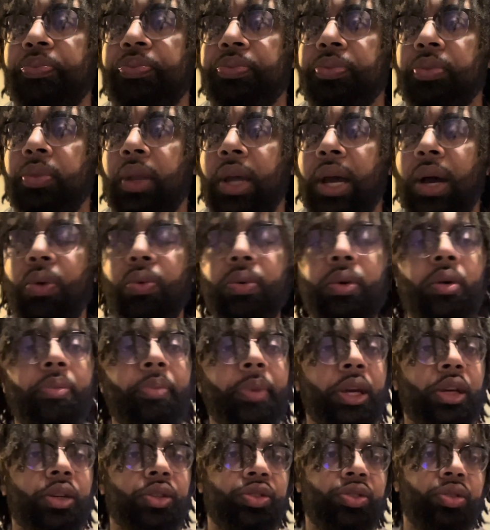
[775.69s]
What that's going
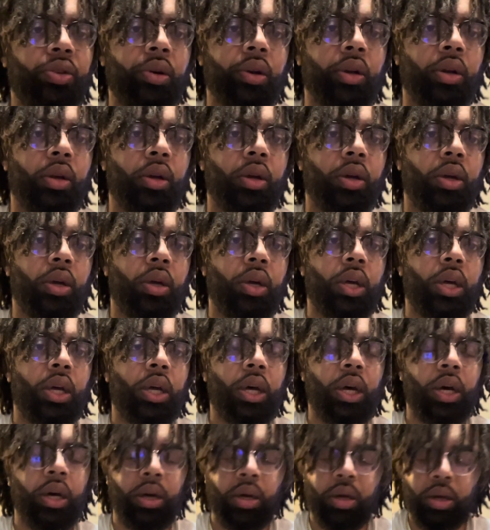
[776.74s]
to do is it's
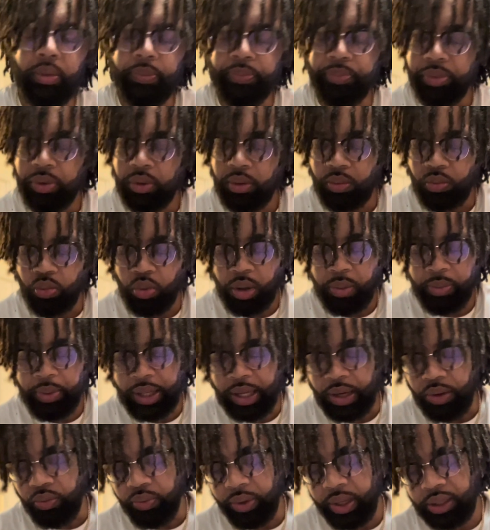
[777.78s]
going to take you to my
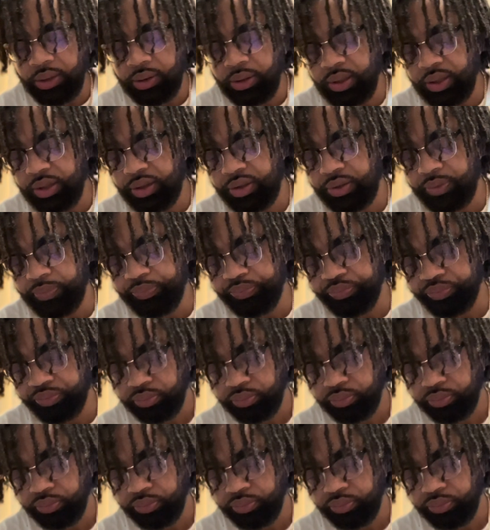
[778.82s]
TikTok shop page